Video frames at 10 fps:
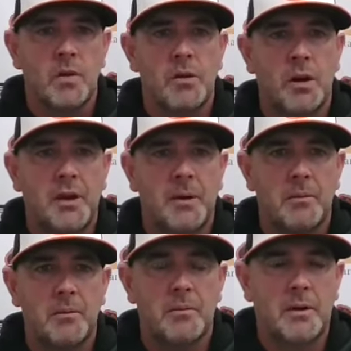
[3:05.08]
You know, I
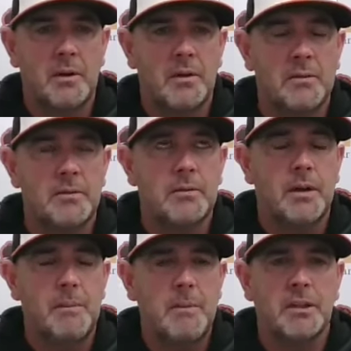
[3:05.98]
thought
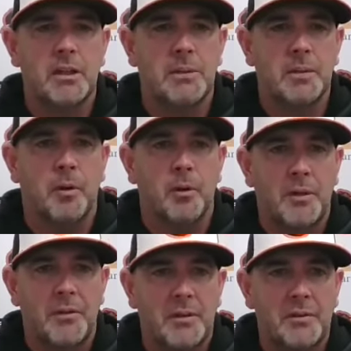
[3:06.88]
maybe a little bit of both.
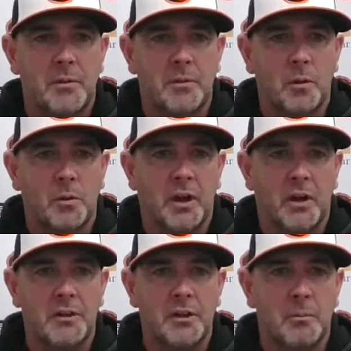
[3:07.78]
I thought that early
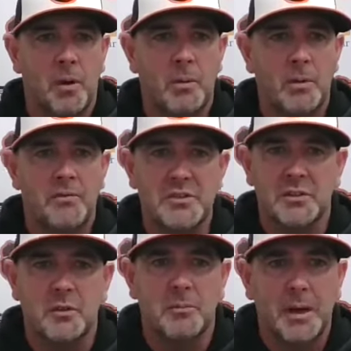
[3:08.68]
on in the year, probably
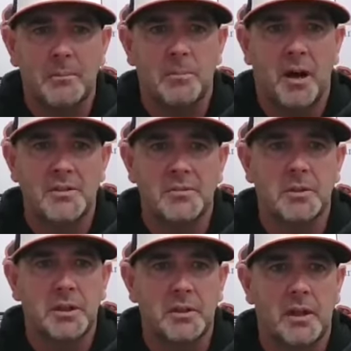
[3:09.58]
physical, maybe
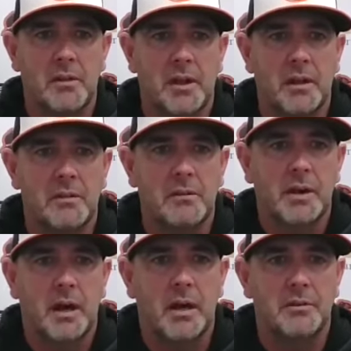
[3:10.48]
possibly. And then,
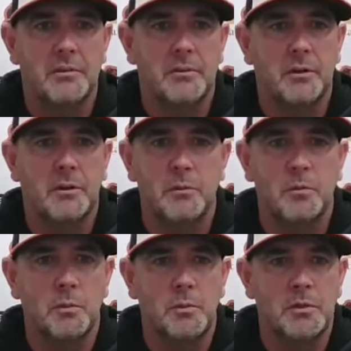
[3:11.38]

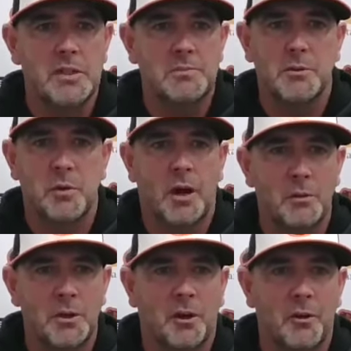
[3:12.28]
he's been
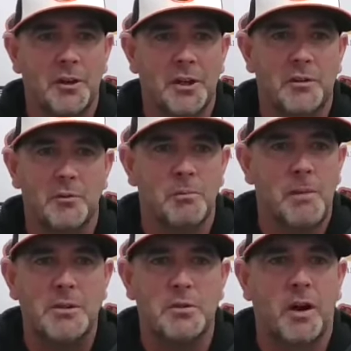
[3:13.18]
trying really hard to get through,
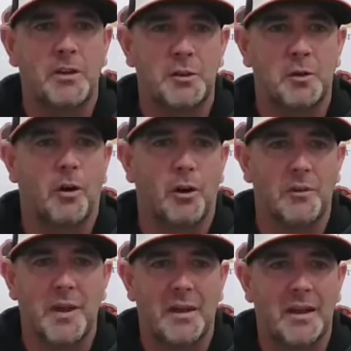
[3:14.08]
maybe trying too
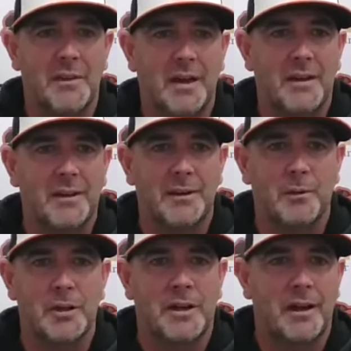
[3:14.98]
hard in that inning
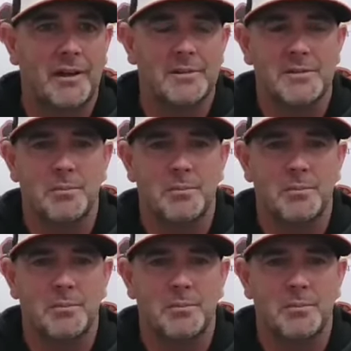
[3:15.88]
where he kind of